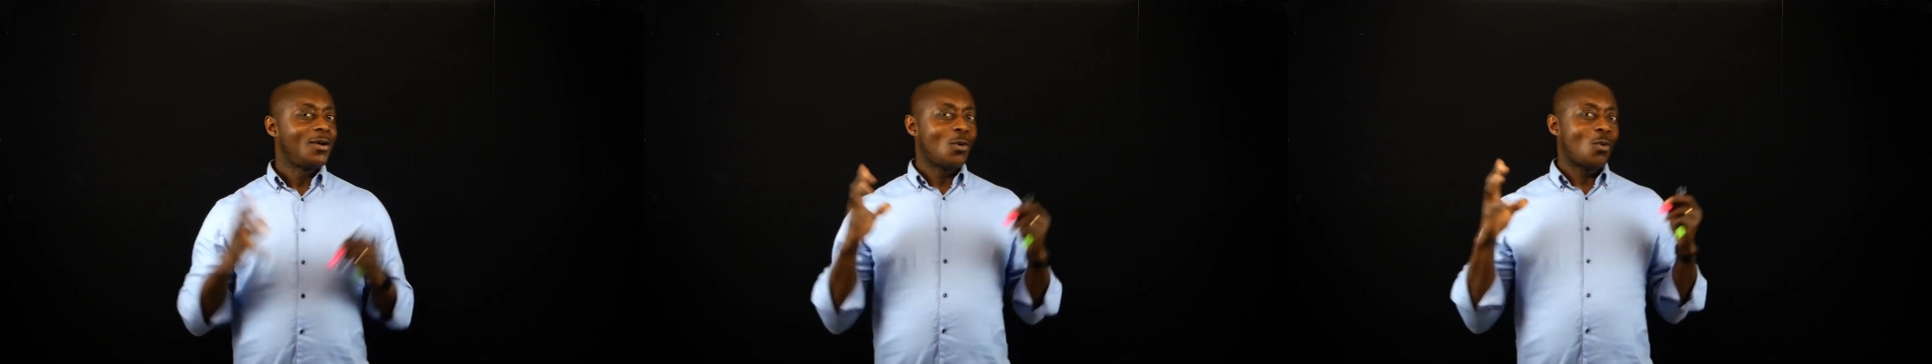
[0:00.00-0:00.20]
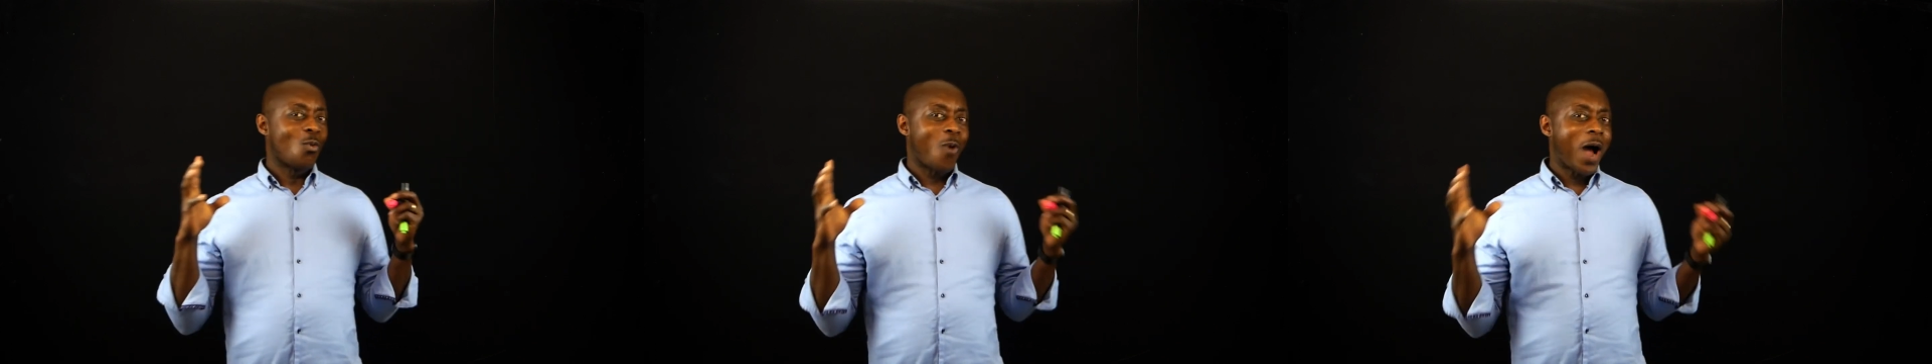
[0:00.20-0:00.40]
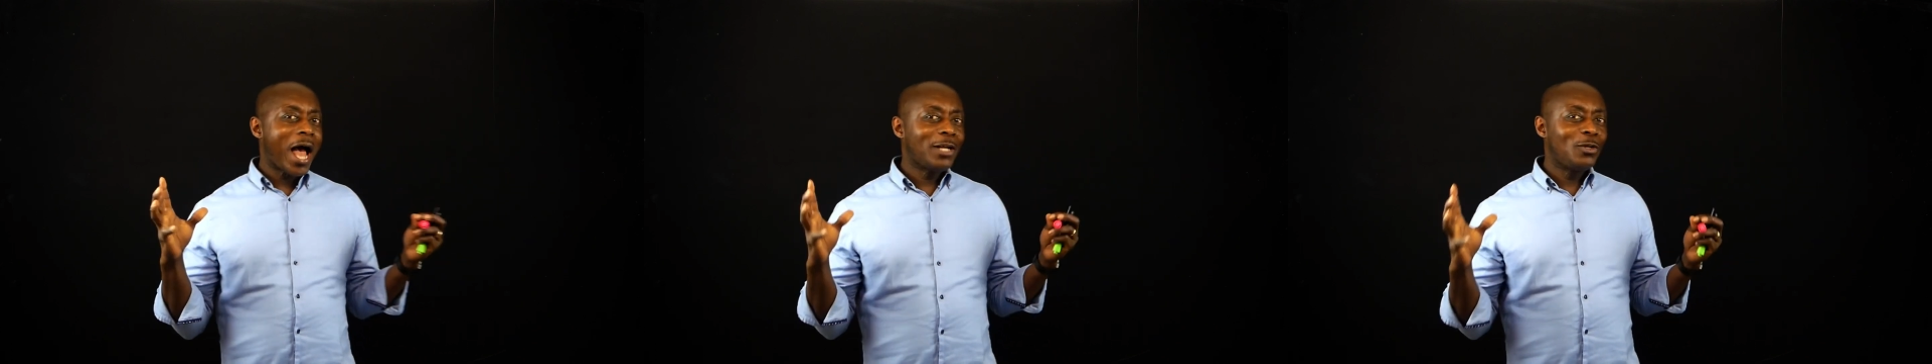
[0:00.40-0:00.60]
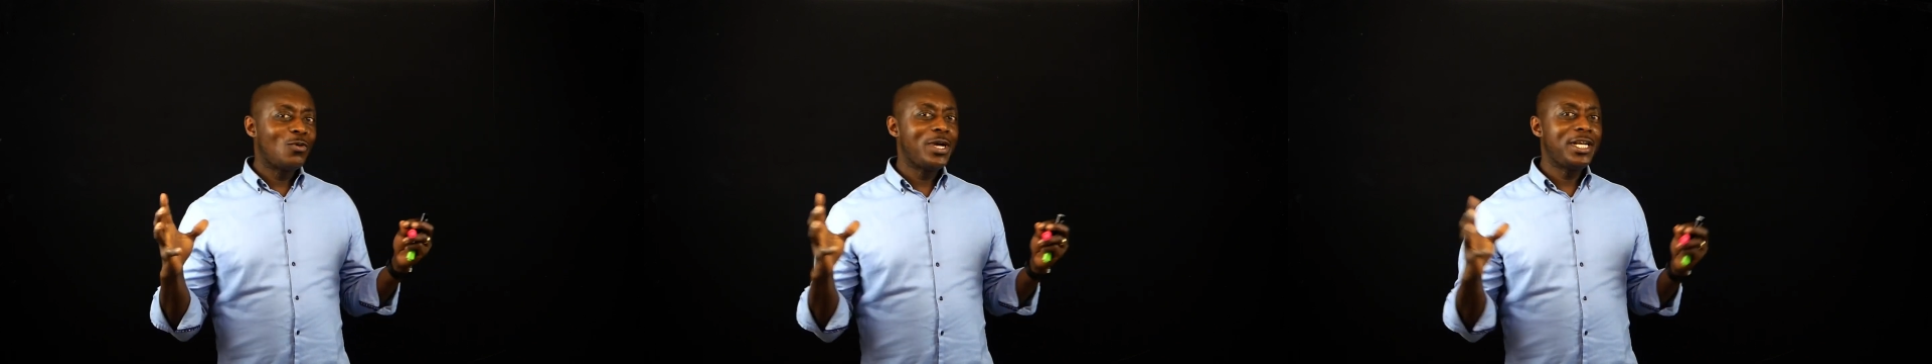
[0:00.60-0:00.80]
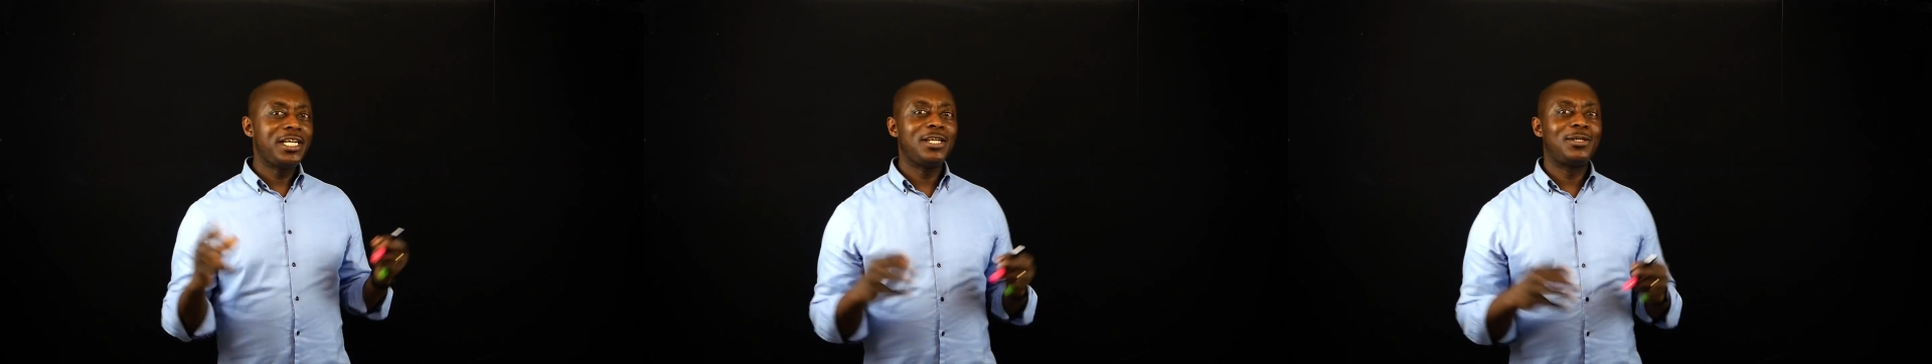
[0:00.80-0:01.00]
Why do we
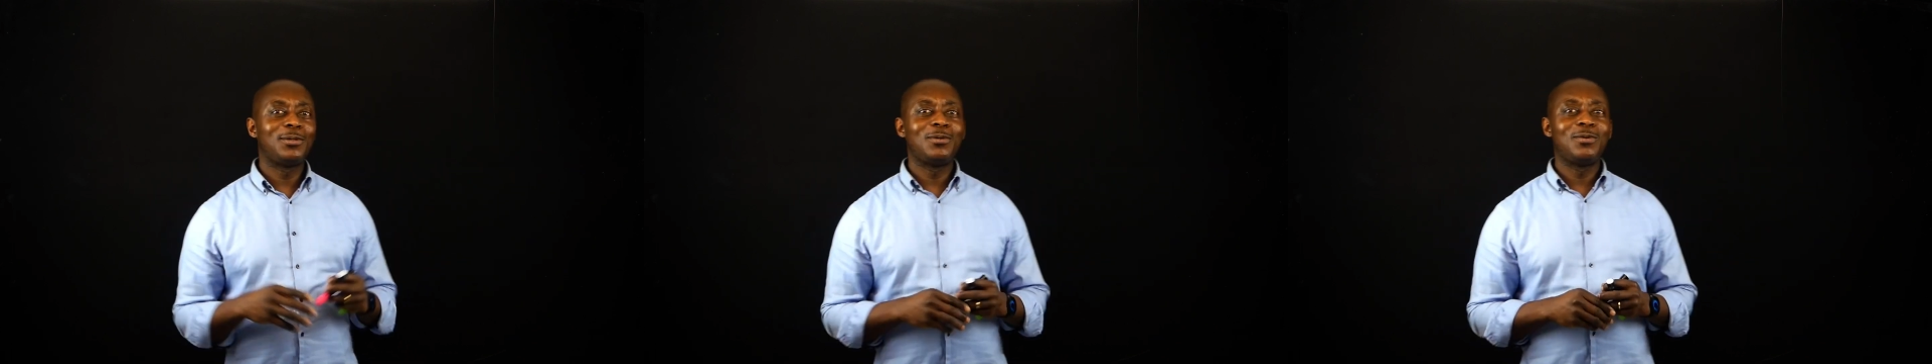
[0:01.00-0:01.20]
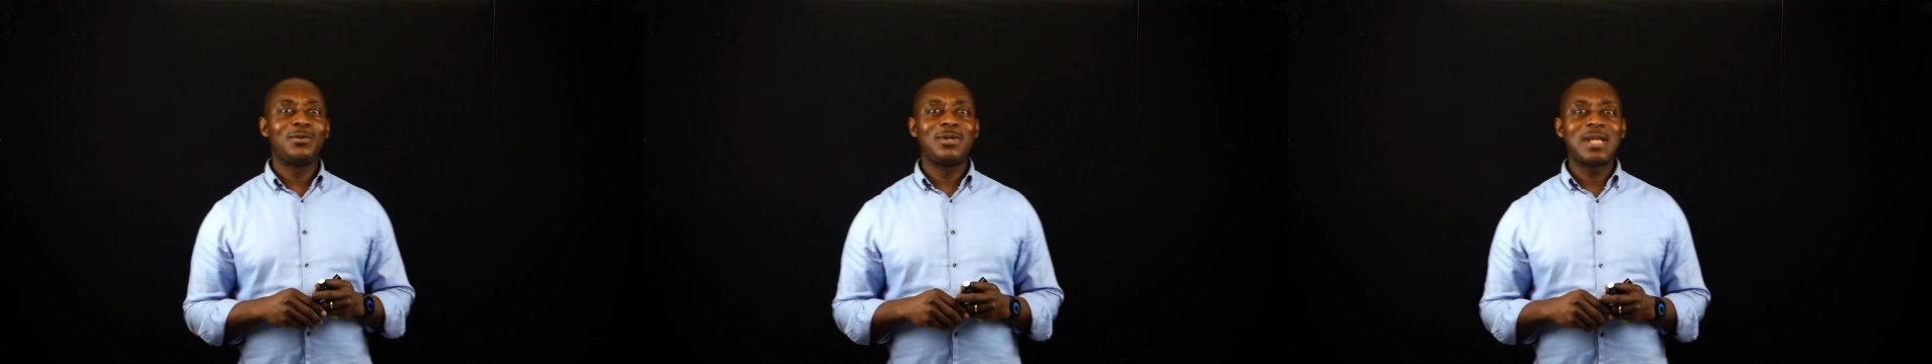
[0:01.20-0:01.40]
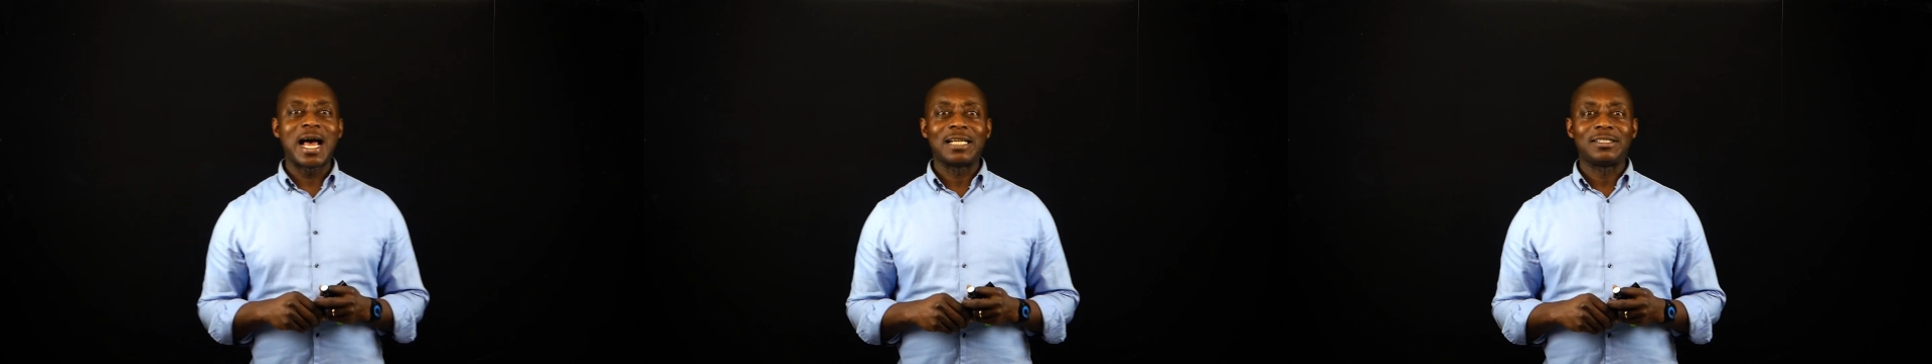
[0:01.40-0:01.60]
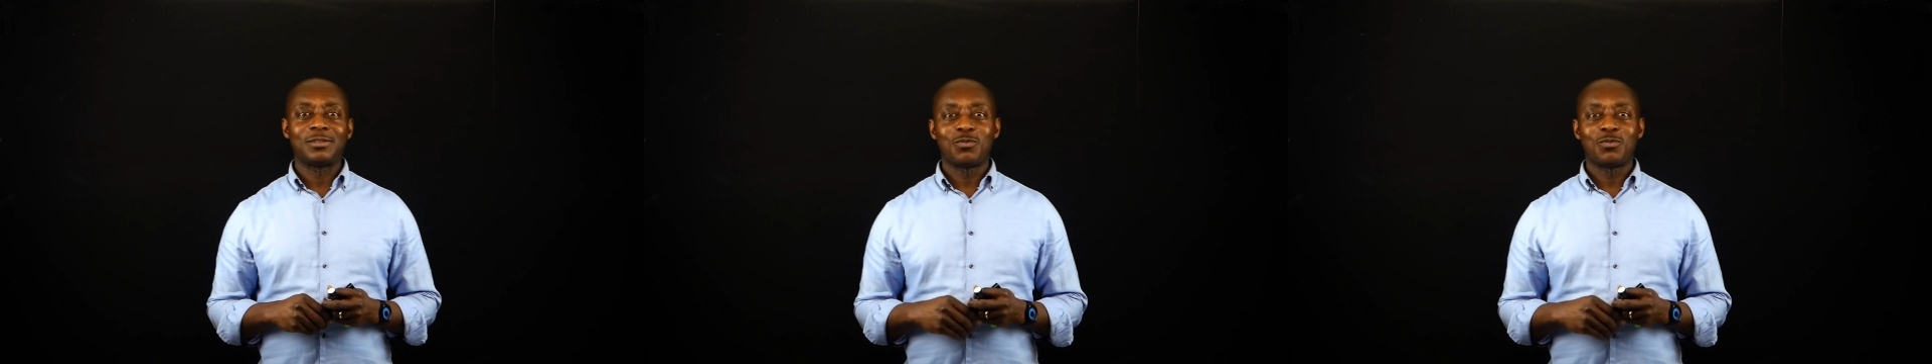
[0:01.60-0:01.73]
need to do that?